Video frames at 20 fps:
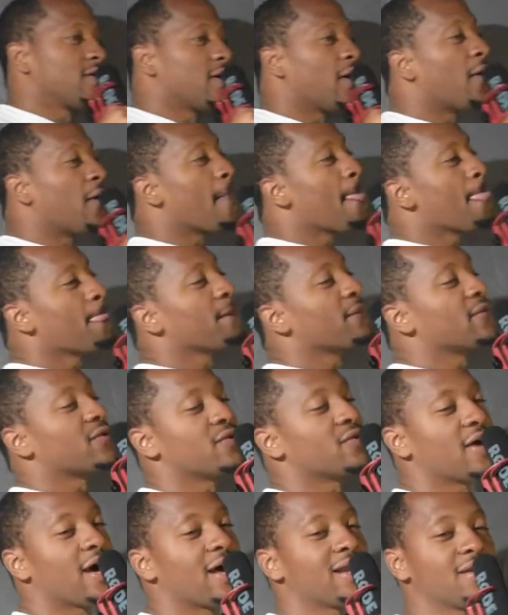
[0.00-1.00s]
though.
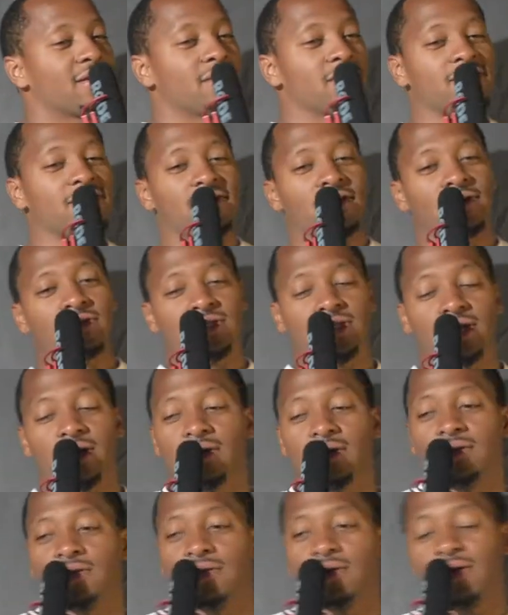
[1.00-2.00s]
You gotta love your folks
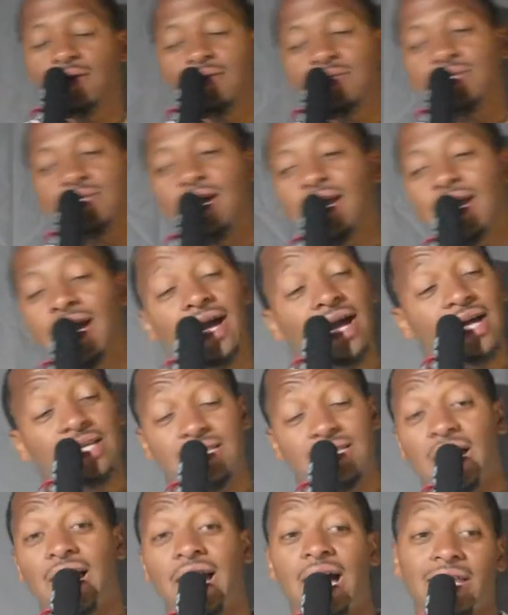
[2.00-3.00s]
though. You know what I'm saying? I
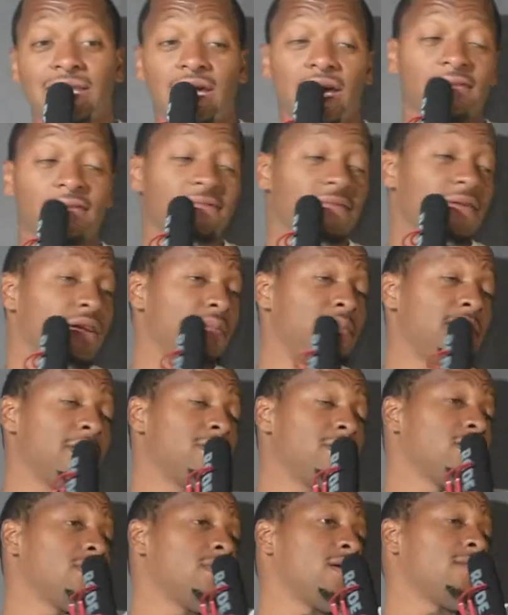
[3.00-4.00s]
got a lot of funny
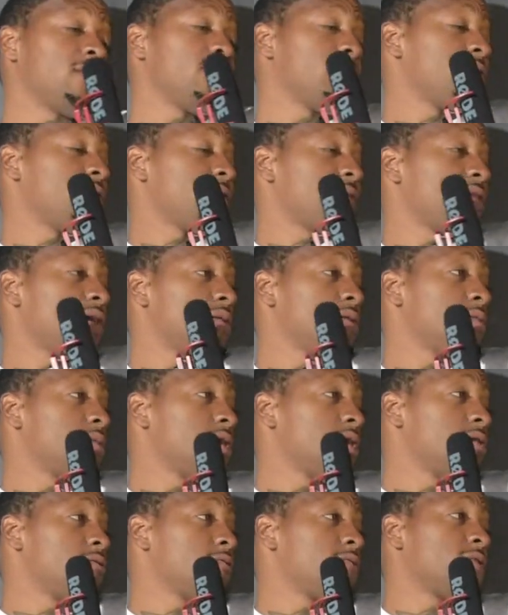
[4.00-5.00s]
people in my family,
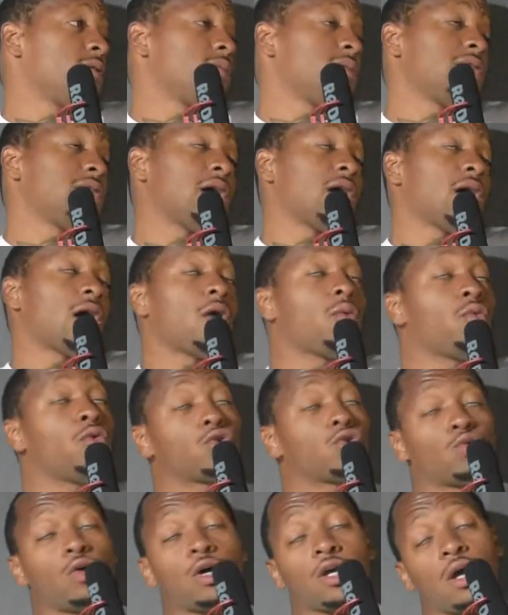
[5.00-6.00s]
man. You feel me? Like,
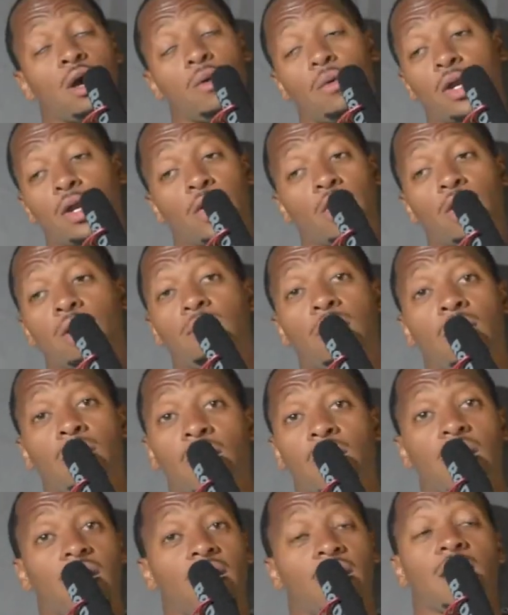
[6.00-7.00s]
which one y'all wanna hear about?
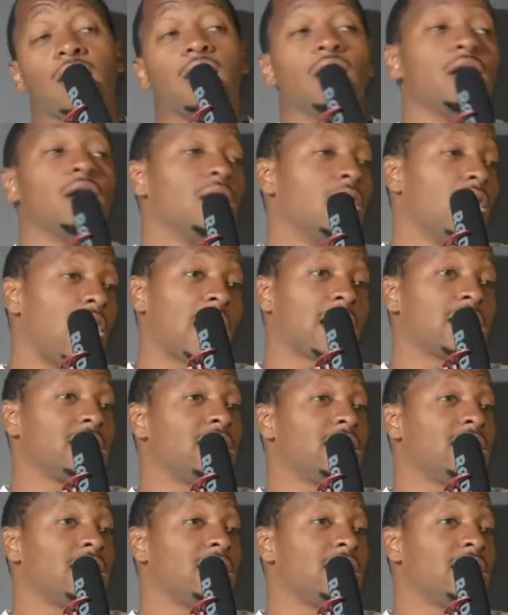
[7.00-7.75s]
Like, I can